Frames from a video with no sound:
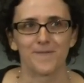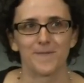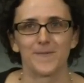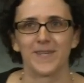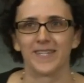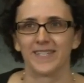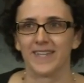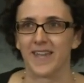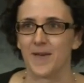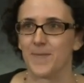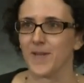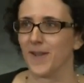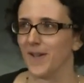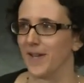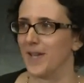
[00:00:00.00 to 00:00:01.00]
for me to not
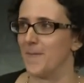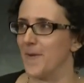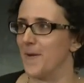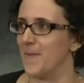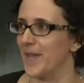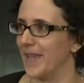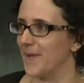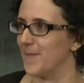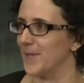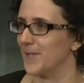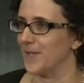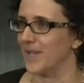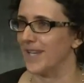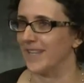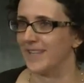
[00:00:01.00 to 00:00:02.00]
be talking about my
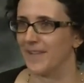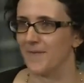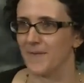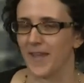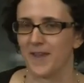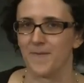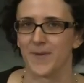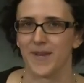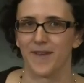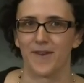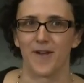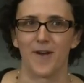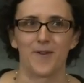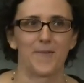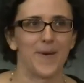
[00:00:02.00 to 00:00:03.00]
chemistry. I've kind of been on
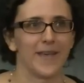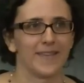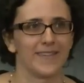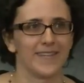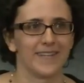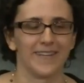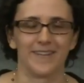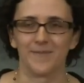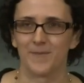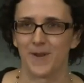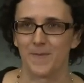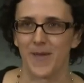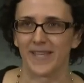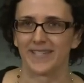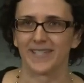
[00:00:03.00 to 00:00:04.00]
autopilot, and when
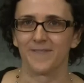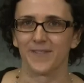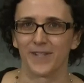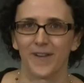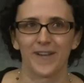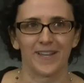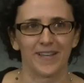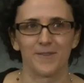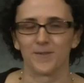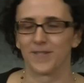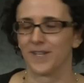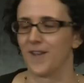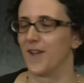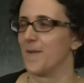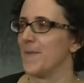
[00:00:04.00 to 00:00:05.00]
I'm asked to give a talk, I
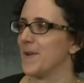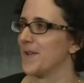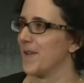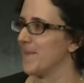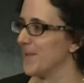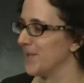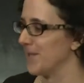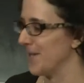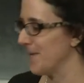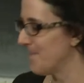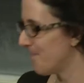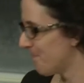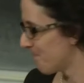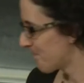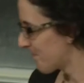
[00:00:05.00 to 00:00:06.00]
usually talk about chemistry.
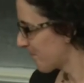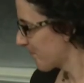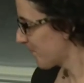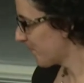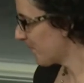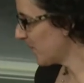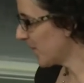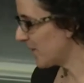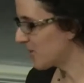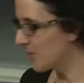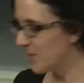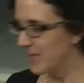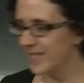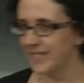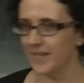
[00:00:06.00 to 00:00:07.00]

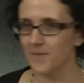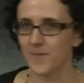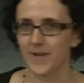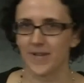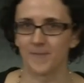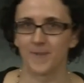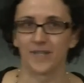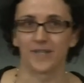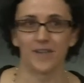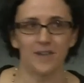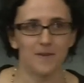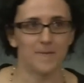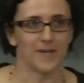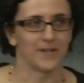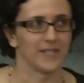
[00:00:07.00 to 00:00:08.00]
So instead, what I'm going to
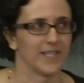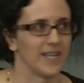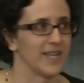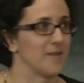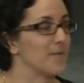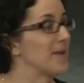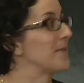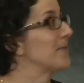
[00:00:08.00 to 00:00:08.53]
talk about today and what I